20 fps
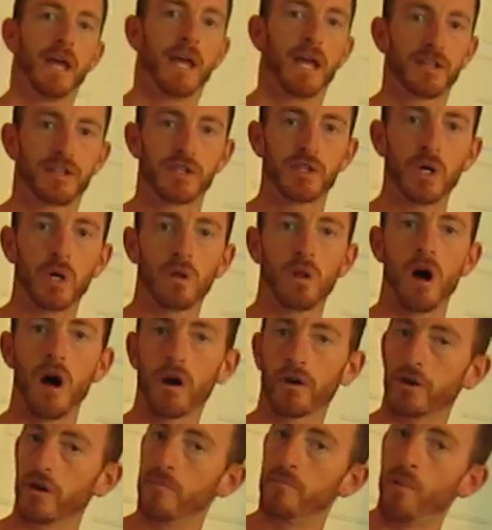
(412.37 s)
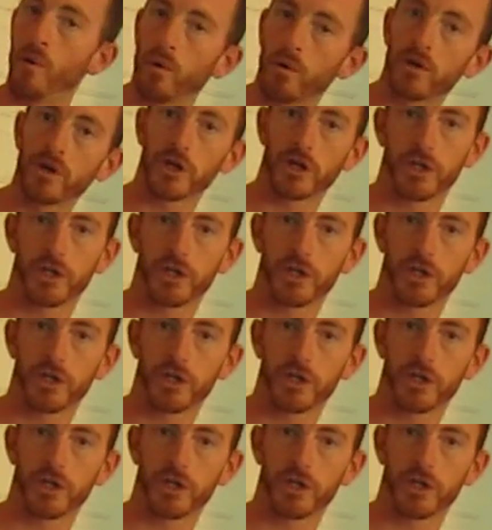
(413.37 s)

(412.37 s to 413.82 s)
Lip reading: It's no longer a boring